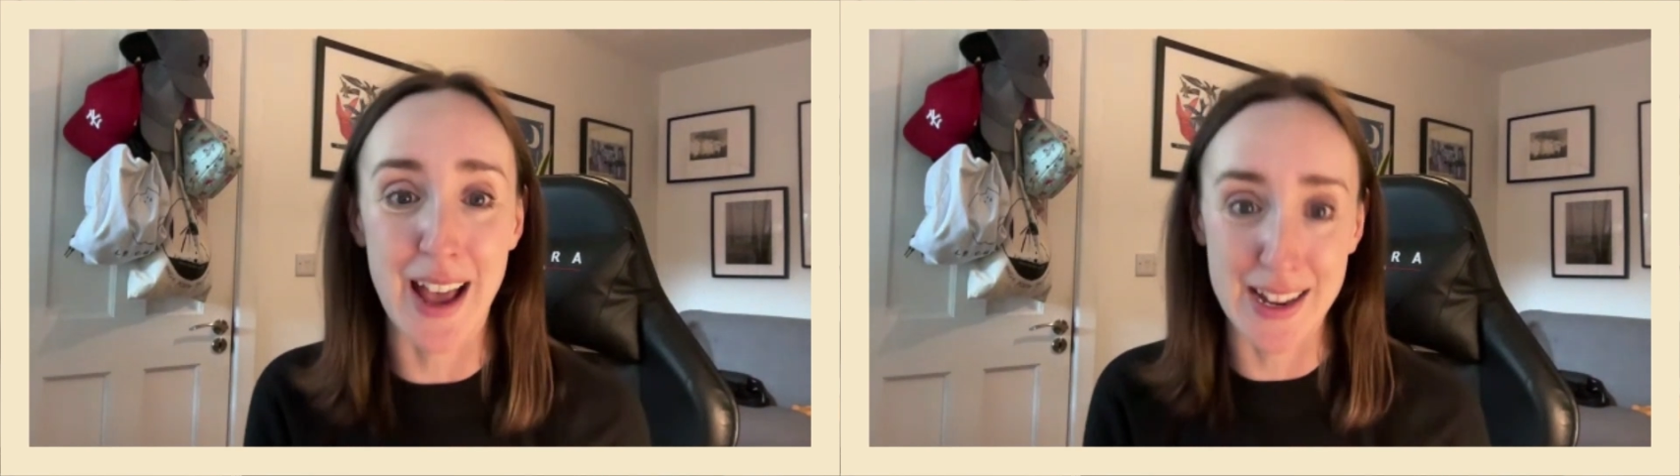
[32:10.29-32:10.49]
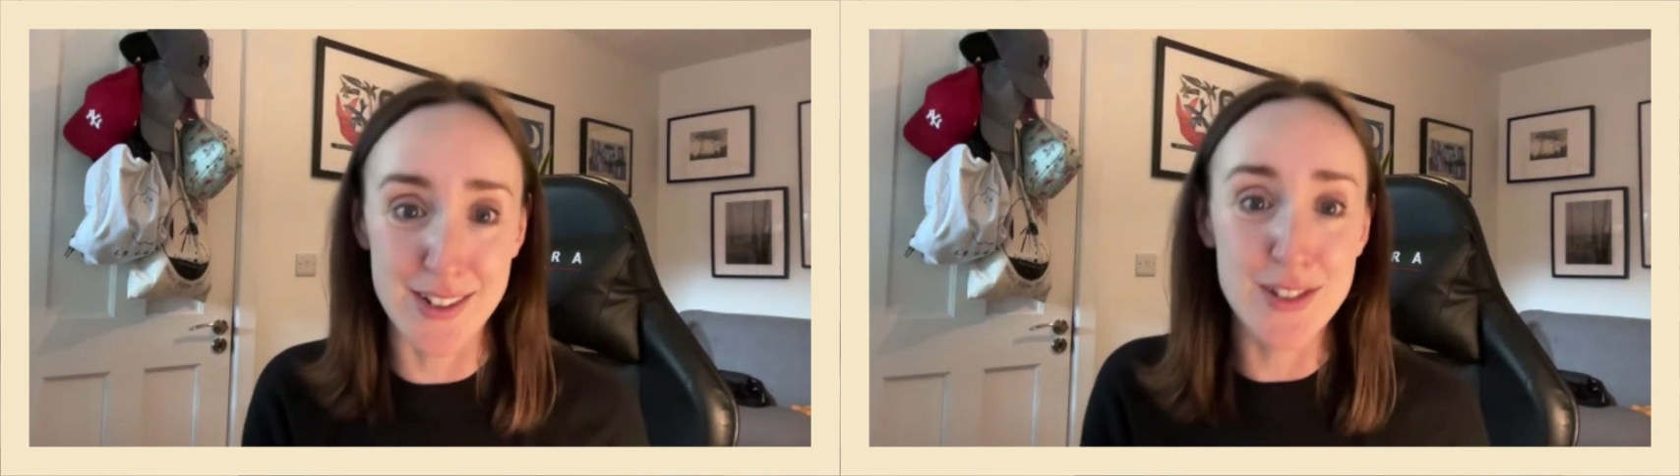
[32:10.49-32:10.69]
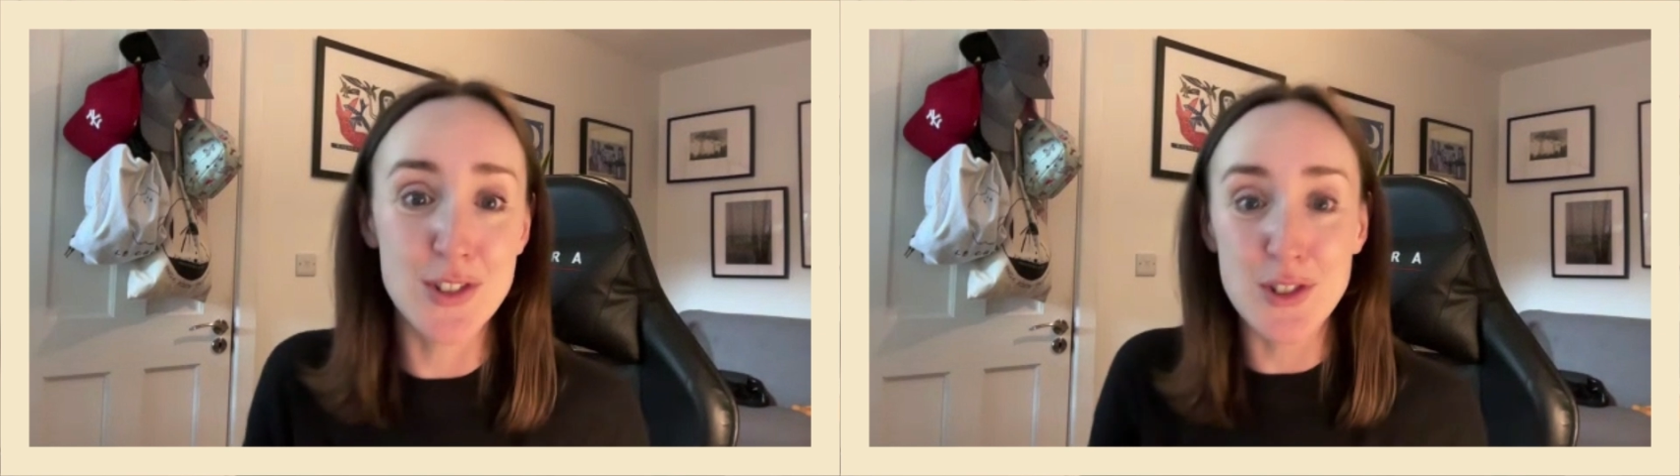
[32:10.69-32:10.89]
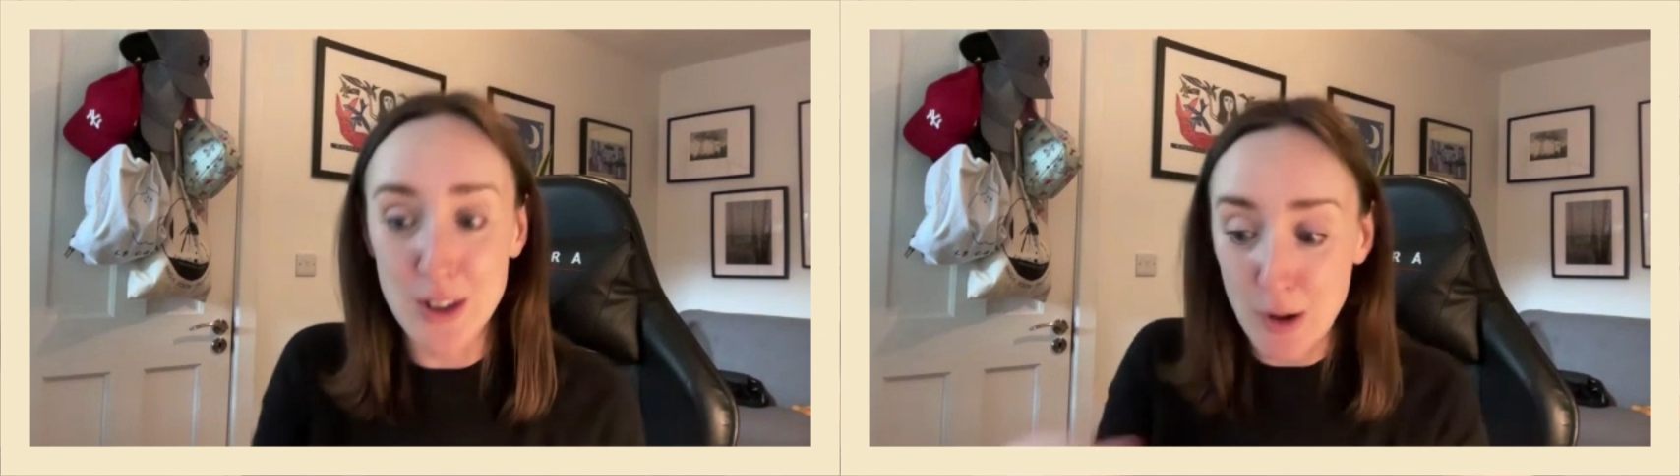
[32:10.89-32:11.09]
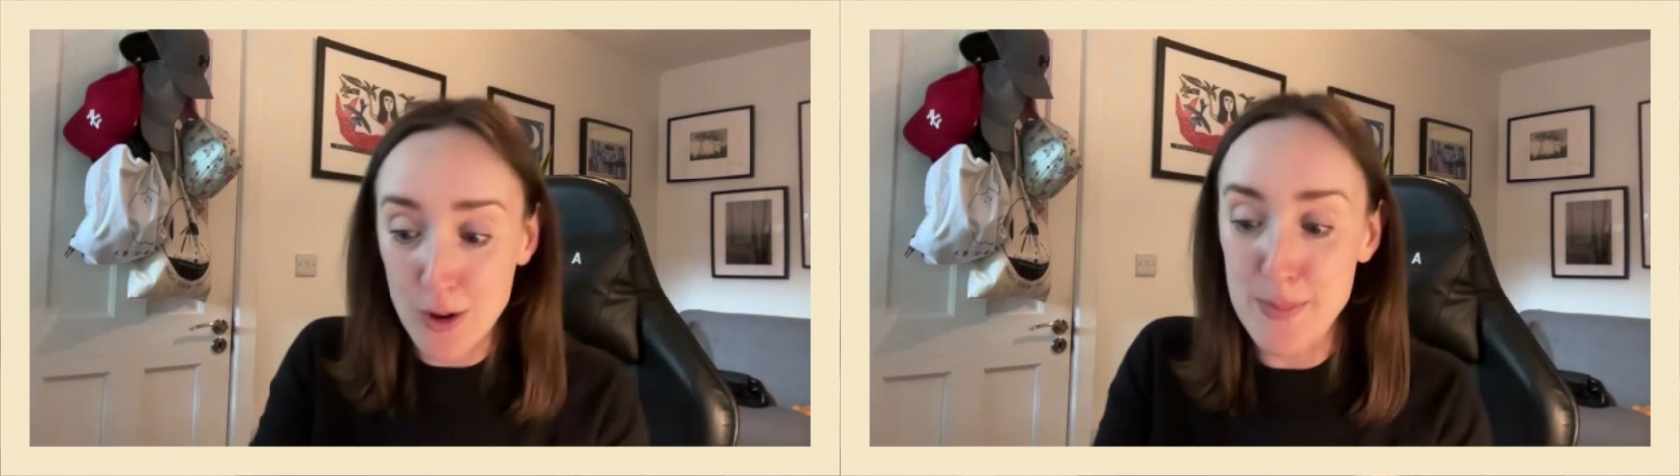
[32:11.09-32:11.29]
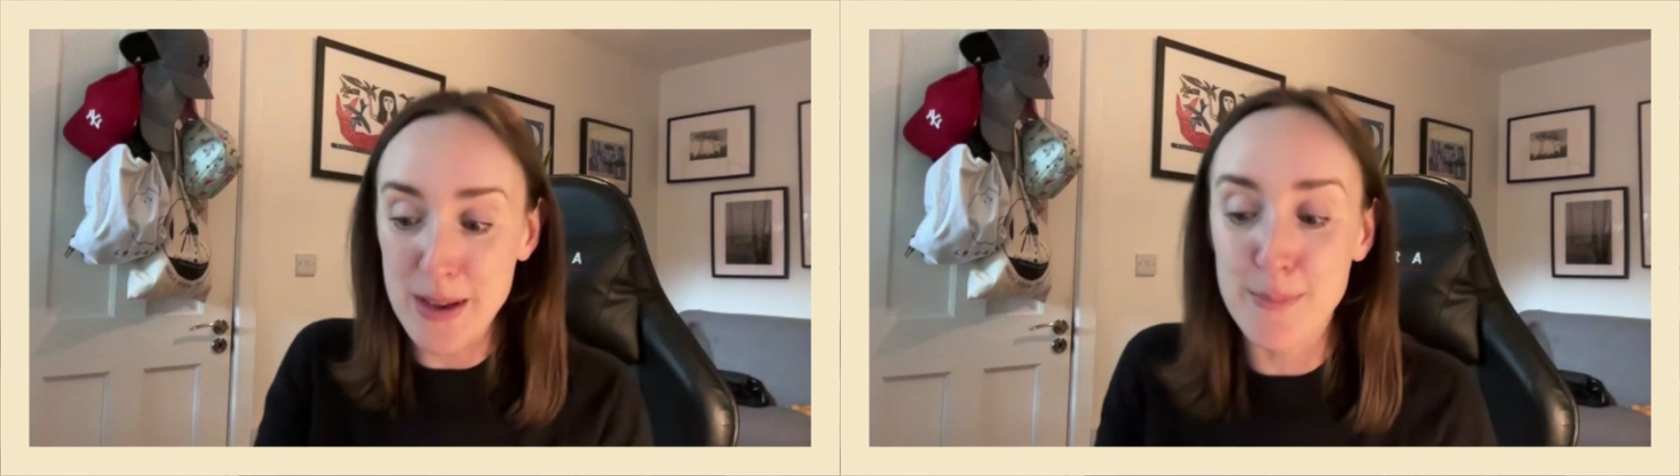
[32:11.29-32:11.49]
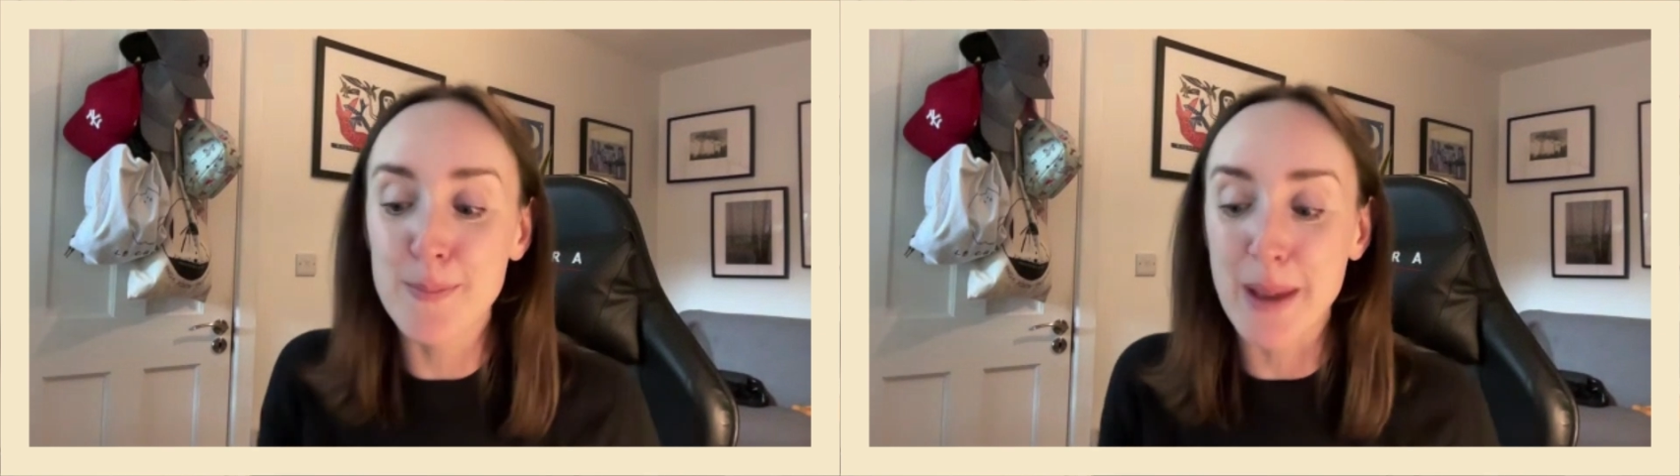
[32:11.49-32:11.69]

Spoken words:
And it slung a big